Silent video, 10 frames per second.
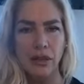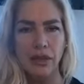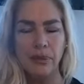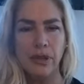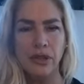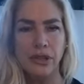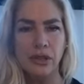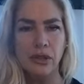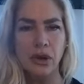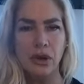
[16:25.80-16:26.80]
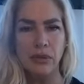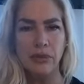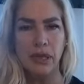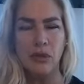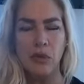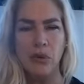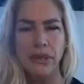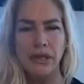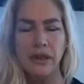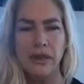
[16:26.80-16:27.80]
The person who hurt me, what
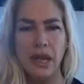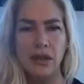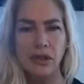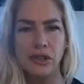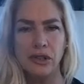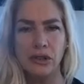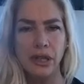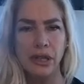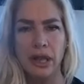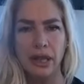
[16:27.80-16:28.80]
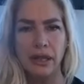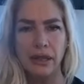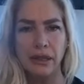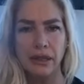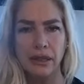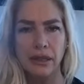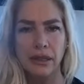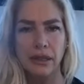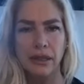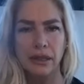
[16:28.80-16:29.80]
was their journey like?
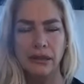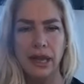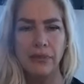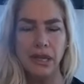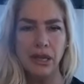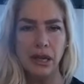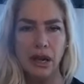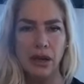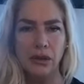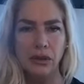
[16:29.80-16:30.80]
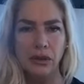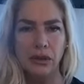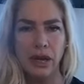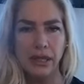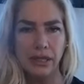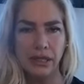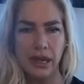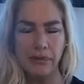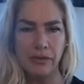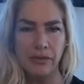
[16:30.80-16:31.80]
Let me go a
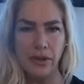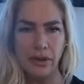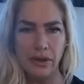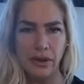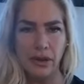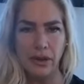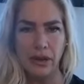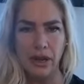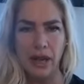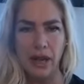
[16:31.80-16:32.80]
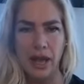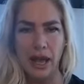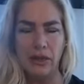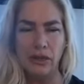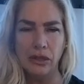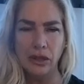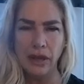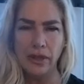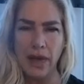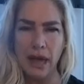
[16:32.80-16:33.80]
step further and look
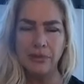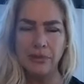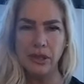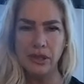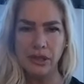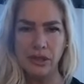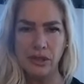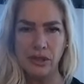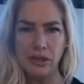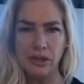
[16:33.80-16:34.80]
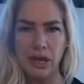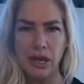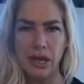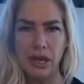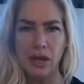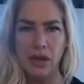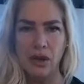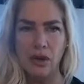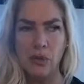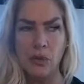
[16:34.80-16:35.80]
at that person's journey.
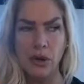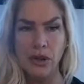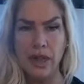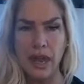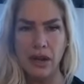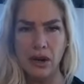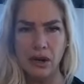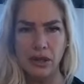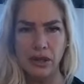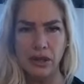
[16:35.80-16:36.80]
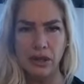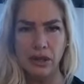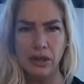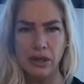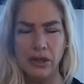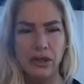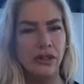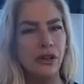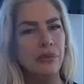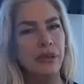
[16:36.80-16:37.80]
Were they hurt? Because
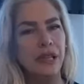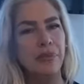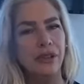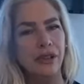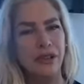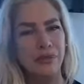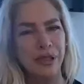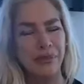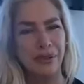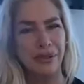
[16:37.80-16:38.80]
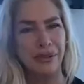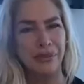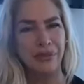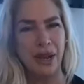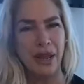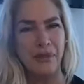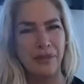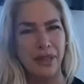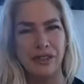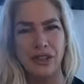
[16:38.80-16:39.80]
hurt people, right?
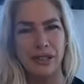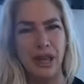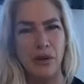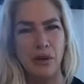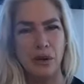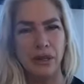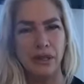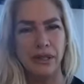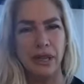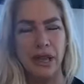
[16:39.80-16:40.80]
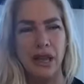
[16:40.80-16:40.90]
That's just how it works.